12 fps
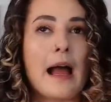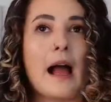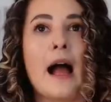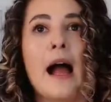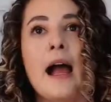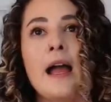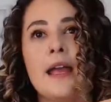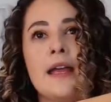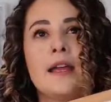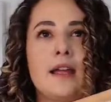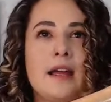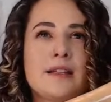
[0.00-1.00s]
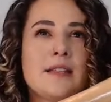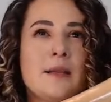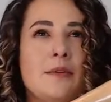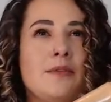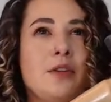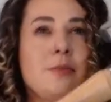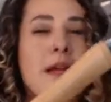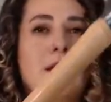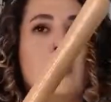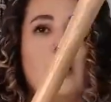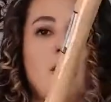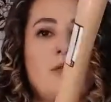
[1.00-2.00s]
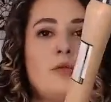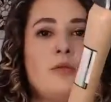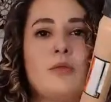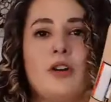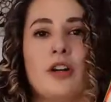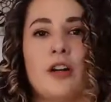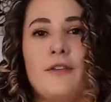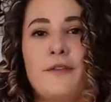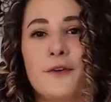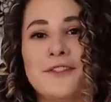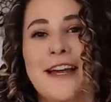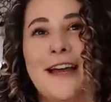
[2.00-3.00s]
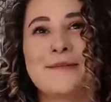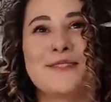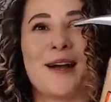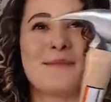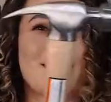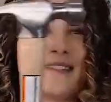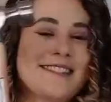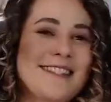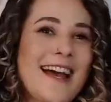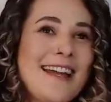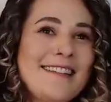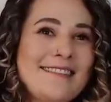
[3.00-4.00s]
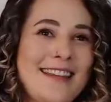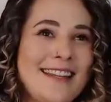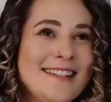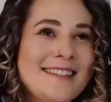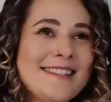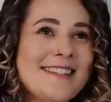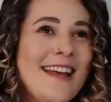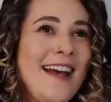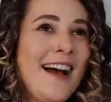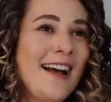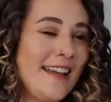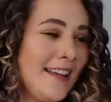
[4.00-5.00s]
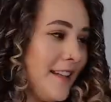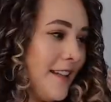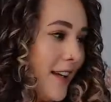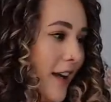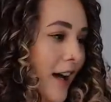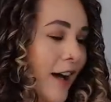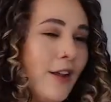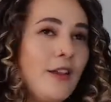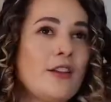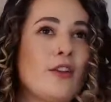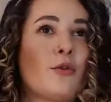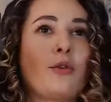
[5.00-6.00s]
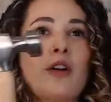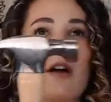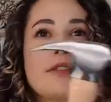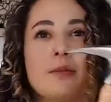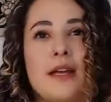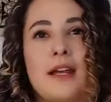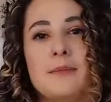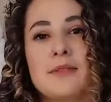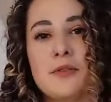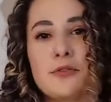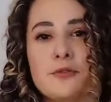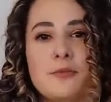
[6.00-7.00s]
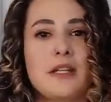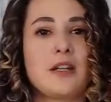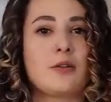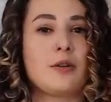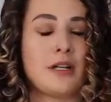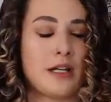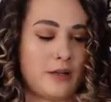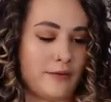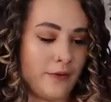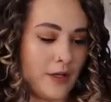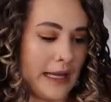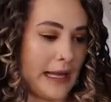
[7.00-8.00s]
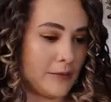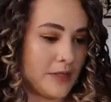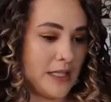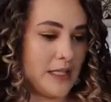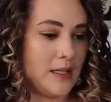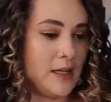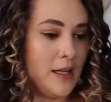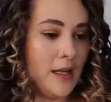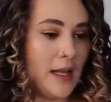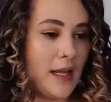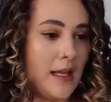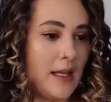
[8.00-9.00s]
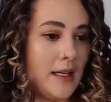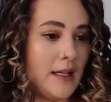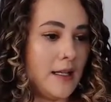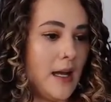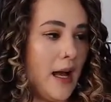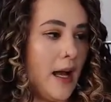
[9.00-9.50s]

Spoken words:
I, as some of you may know, work a full-time job outside of this in local government. I'm social media coordinator for a county, and